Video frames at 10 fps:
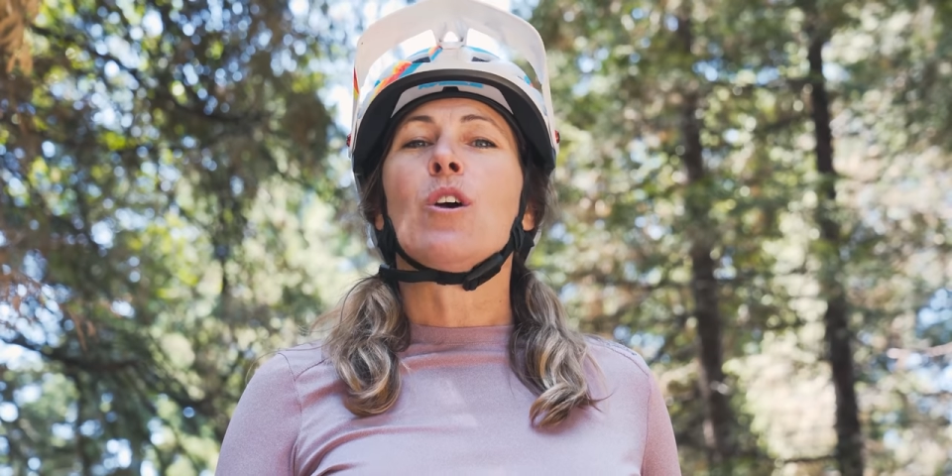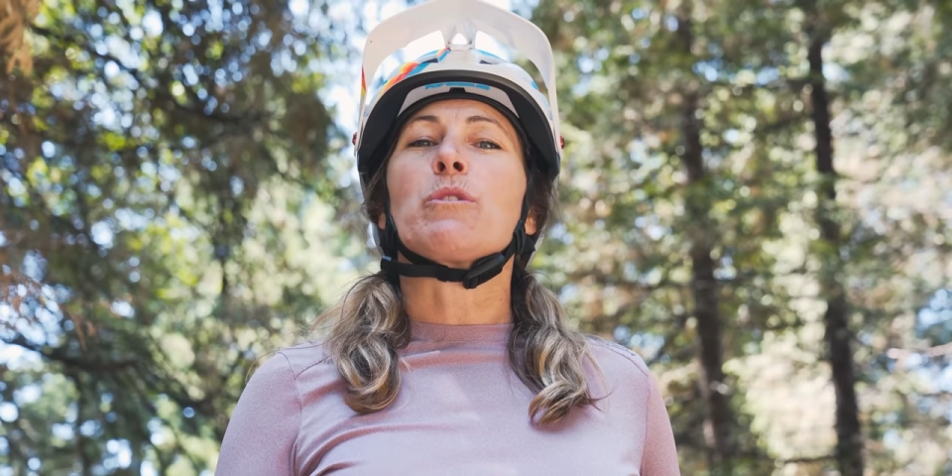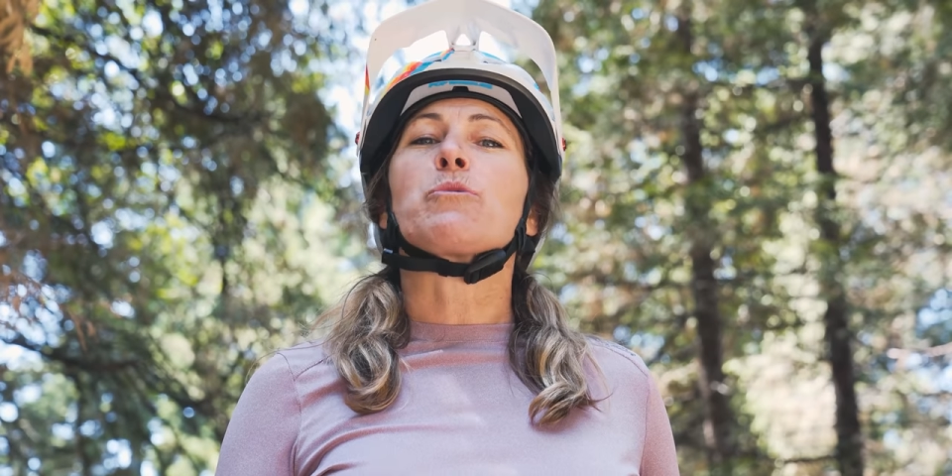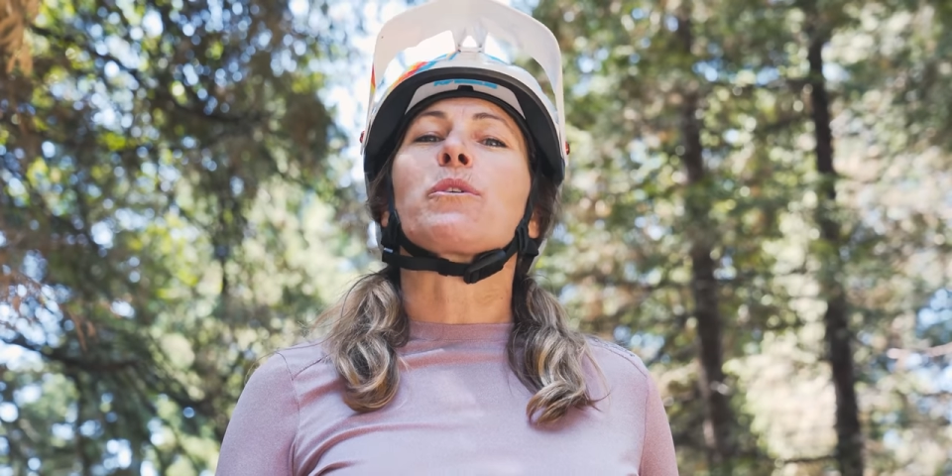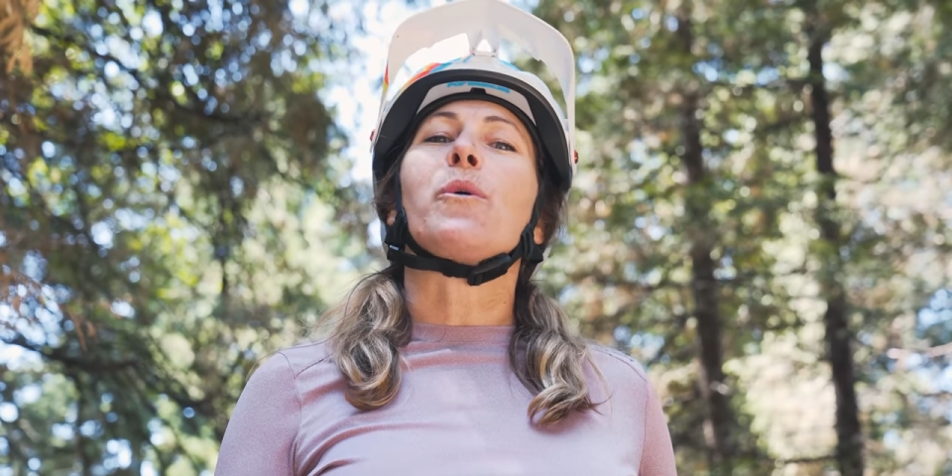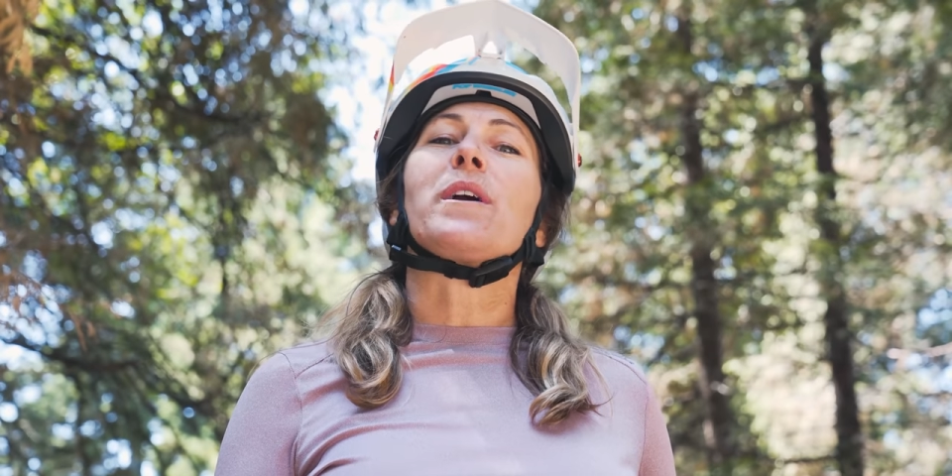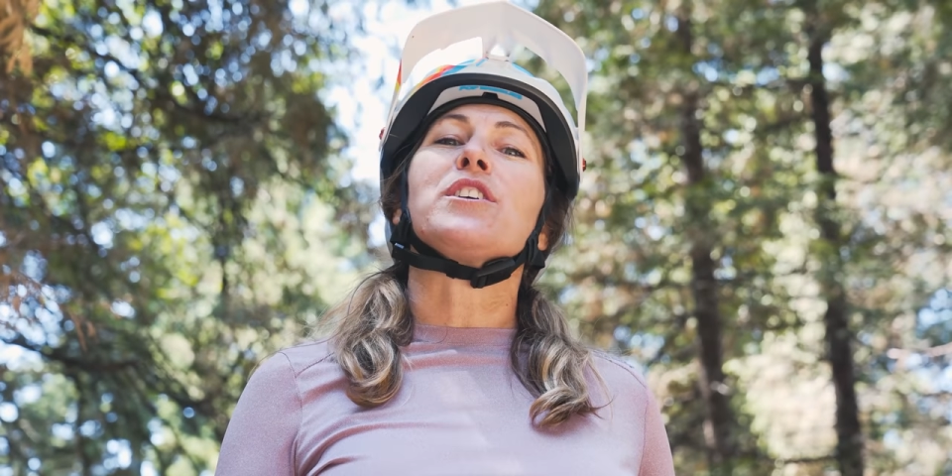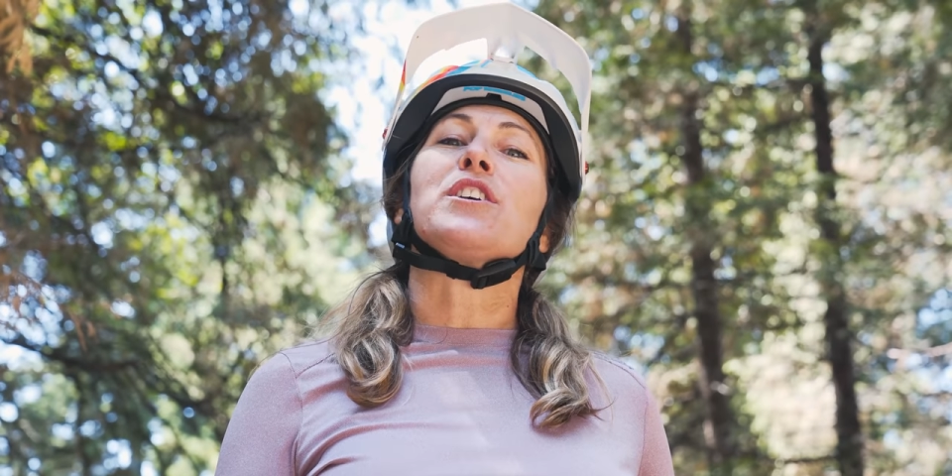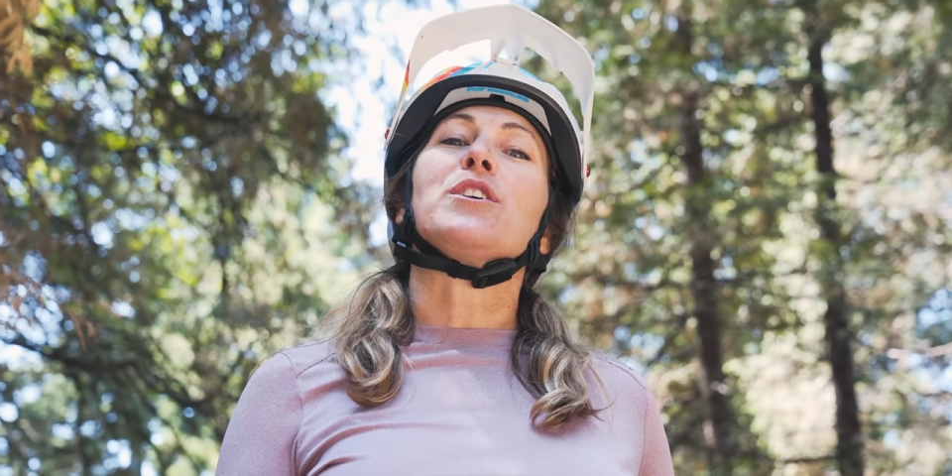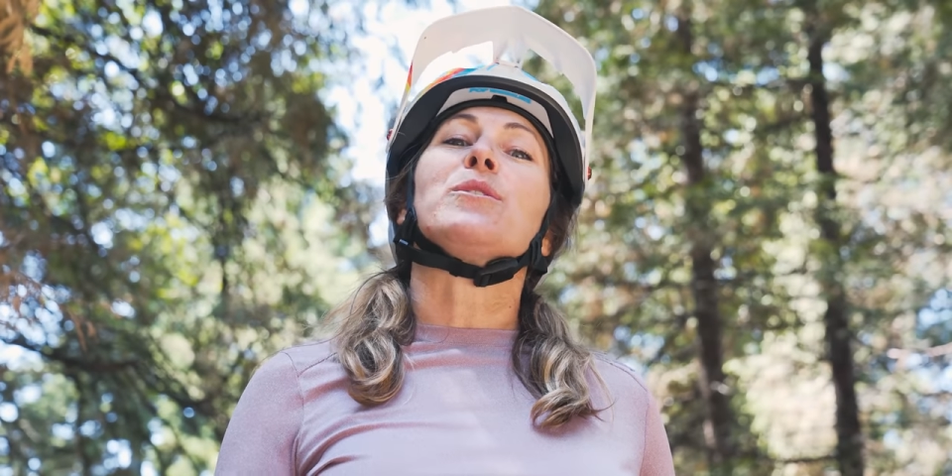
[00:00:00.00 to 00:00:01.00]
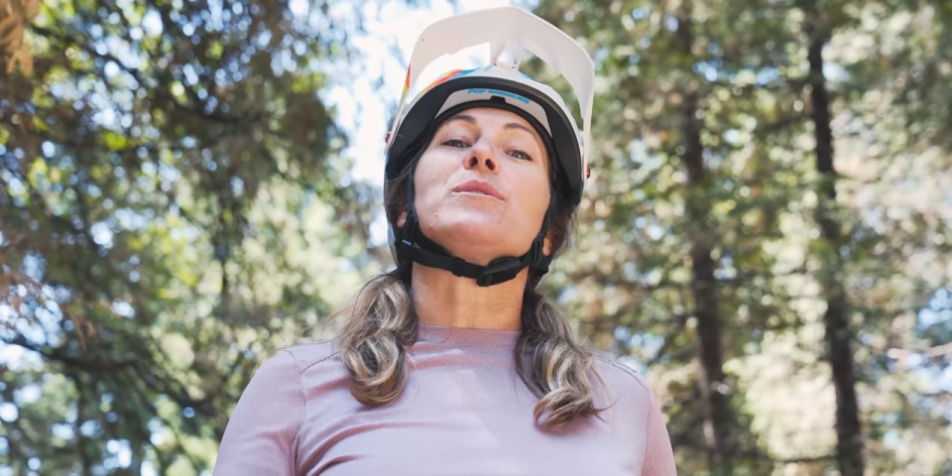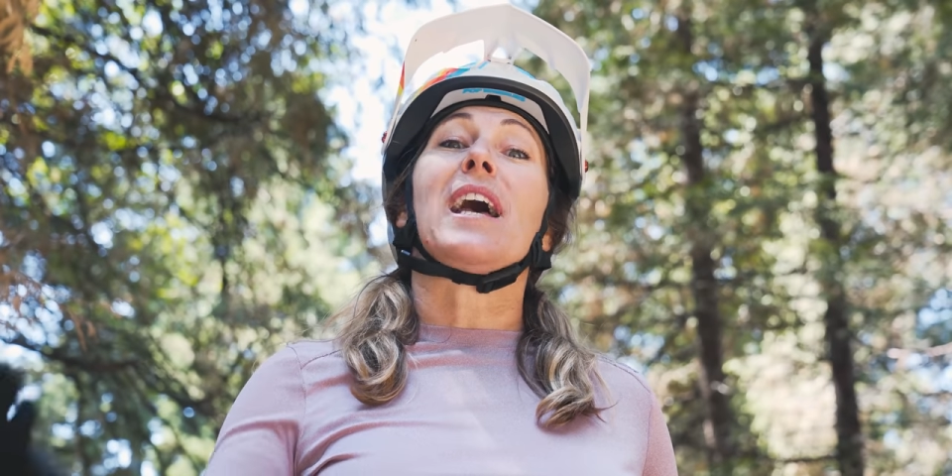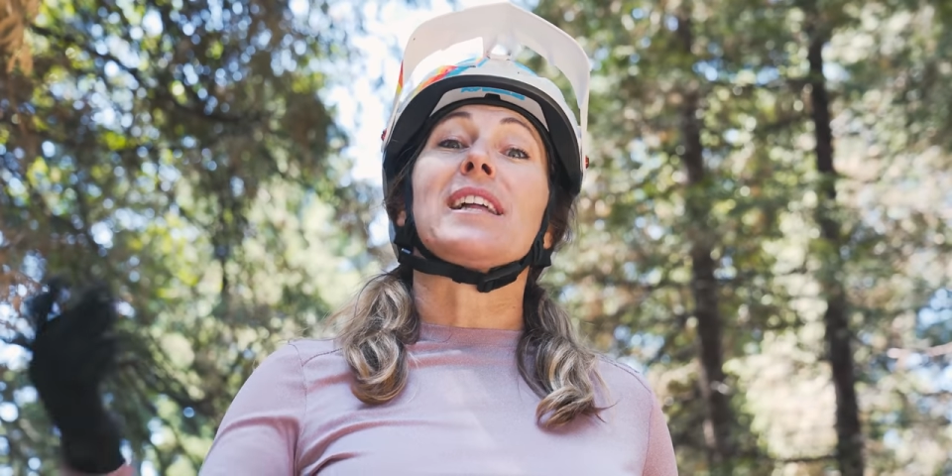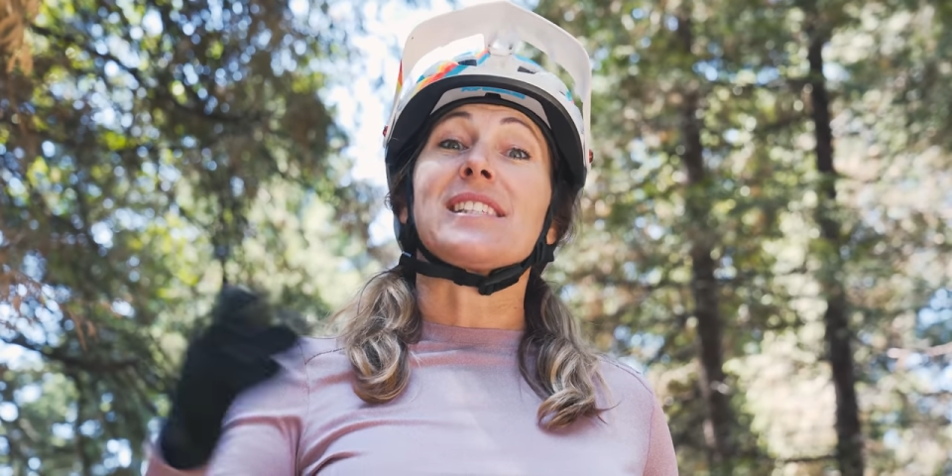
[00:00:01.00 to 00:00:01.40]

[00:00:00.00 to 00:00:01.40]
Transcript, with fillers: which we're going to use that